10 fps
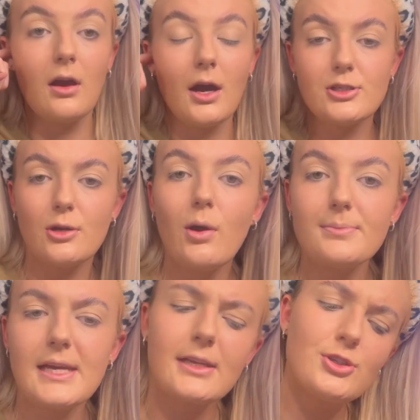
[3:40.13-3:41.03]
I don't know why I'm
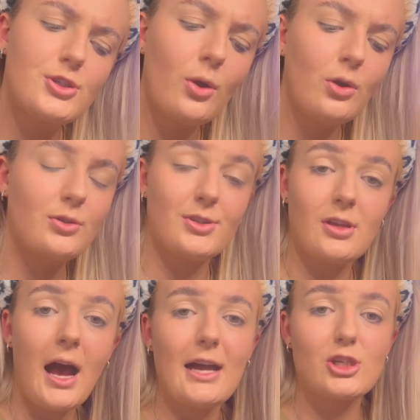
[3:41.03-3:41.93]
taking so long to
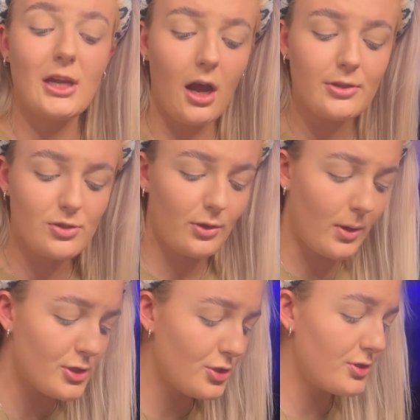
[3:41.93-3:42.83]
start actually answering
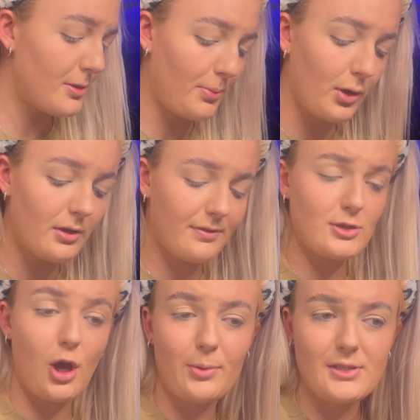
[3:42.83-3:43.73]
questions, the point of this
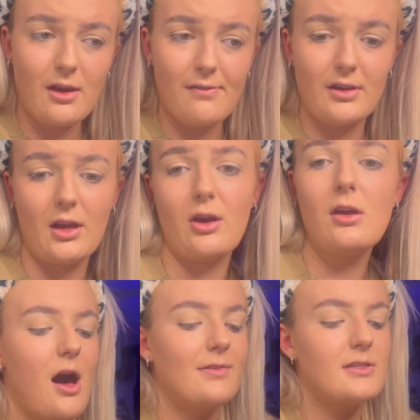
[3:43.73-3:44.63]
whole entire video.
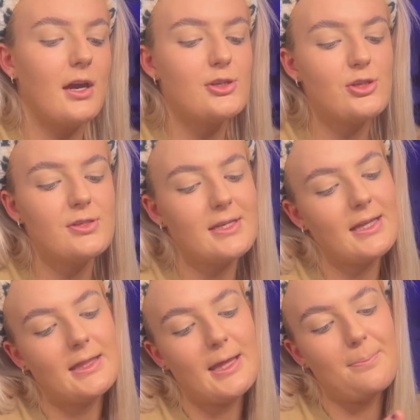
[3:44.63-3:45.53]
I've started using
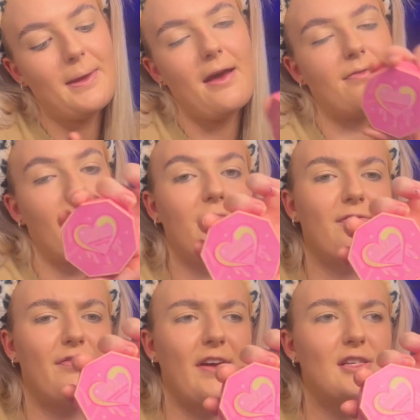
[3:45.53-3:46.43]
the BFF
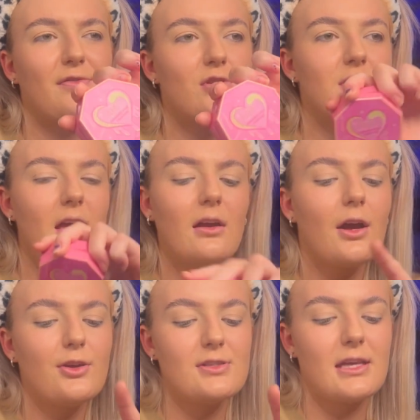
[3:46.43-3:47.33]
face frosting. I
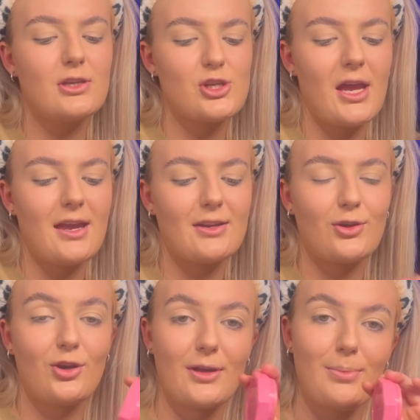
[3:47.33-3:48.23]
use it in the shade
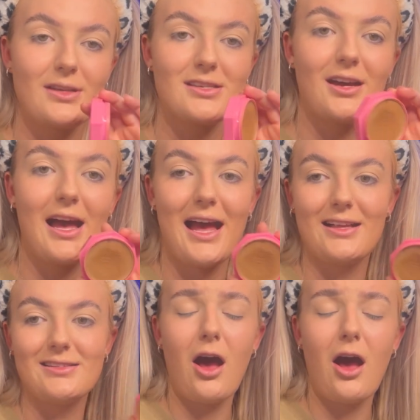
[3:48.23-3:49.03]
Cookie Butter and...